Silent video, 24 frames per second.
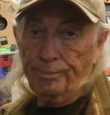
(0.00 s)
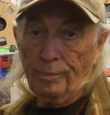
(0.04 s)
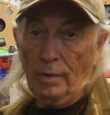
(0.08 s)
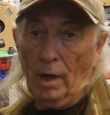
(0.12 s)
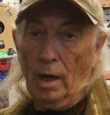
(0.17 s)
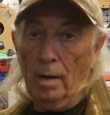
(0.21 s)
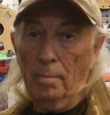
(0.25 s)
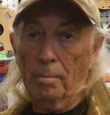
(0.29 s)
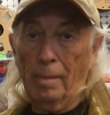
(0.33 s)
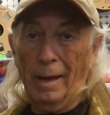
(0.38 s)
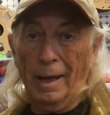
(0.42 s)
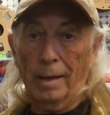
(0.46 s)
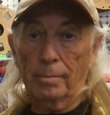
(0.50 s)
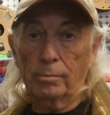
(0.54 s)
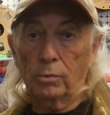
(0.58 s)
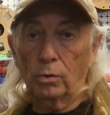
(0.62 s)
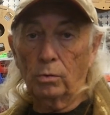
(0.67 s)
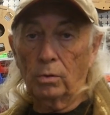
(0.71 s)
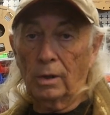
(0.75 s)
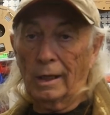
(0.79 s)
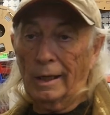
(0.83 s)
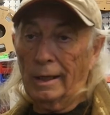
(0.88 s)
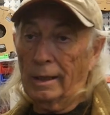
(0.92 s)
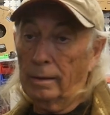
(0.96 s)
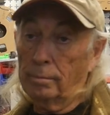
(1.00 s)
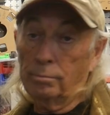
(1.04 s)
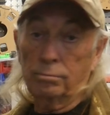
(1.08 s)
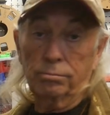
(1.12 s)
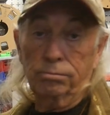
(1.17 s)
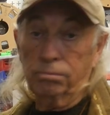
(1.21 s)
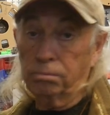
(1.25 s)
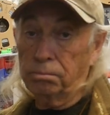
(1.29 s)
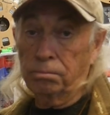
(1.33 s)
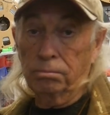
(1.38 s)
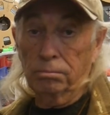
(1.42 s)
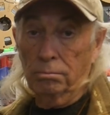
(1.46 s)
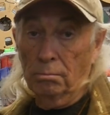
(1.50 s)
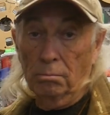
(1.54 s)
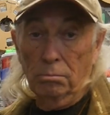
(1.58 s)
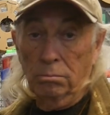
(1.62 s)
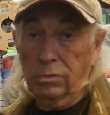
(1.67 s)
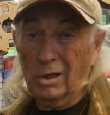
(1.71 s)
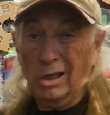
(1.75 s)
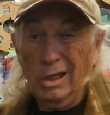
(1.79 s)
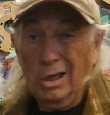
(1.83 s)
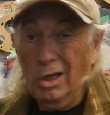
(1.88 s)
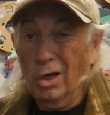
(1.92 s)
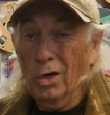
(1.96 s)
a Bambu Lab mm,
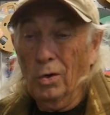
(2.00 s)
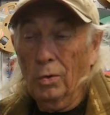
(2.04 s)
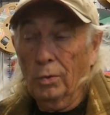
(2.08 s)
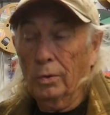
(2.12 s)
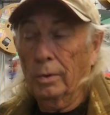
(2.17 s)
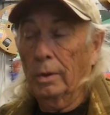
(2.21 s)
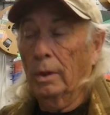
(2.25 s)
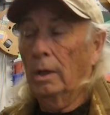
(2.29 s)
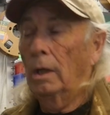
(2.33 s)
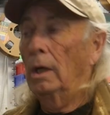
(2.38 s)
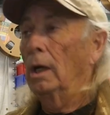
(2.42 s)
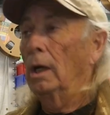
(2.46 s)
clone